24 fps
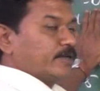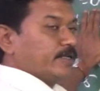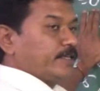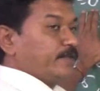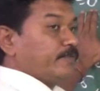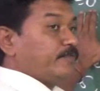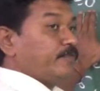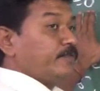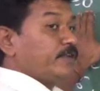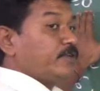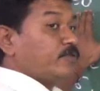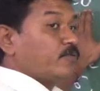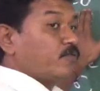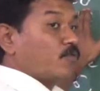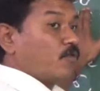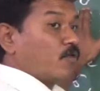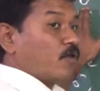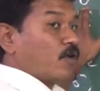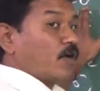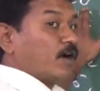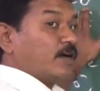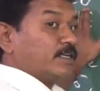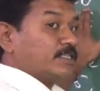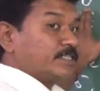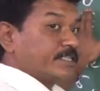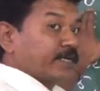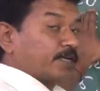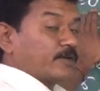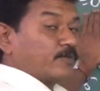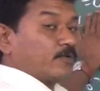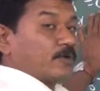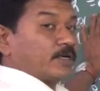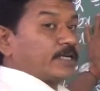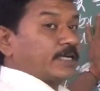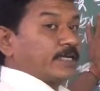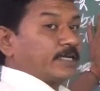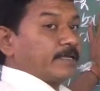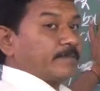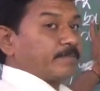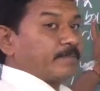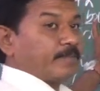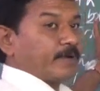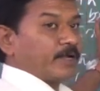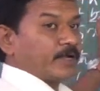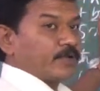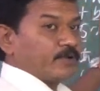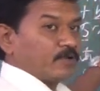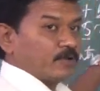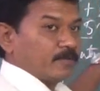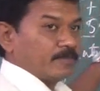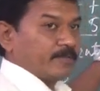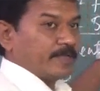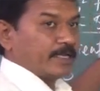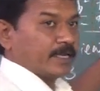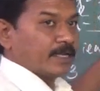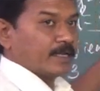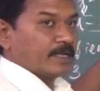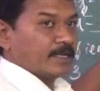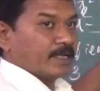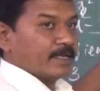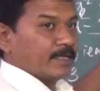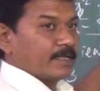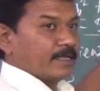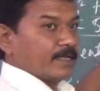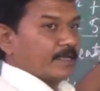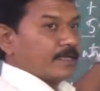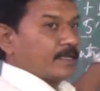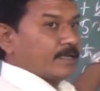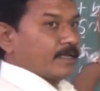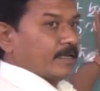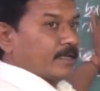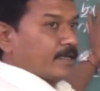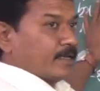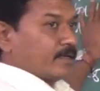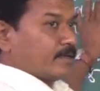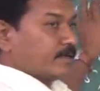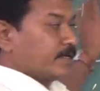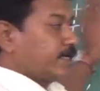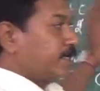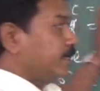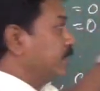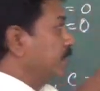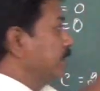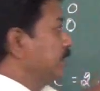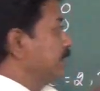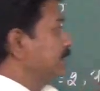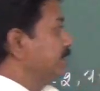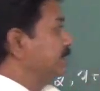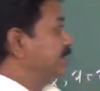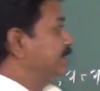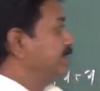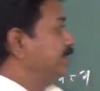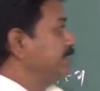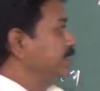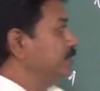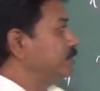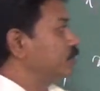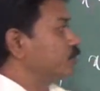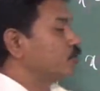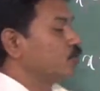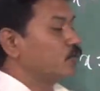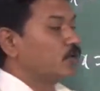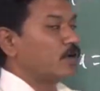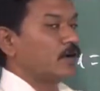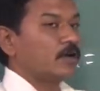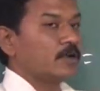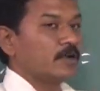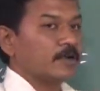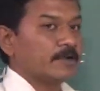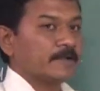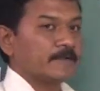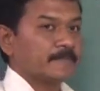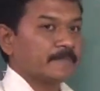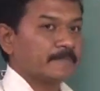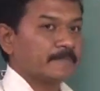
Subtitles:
If it was a quadratic polynomial, right, these two are,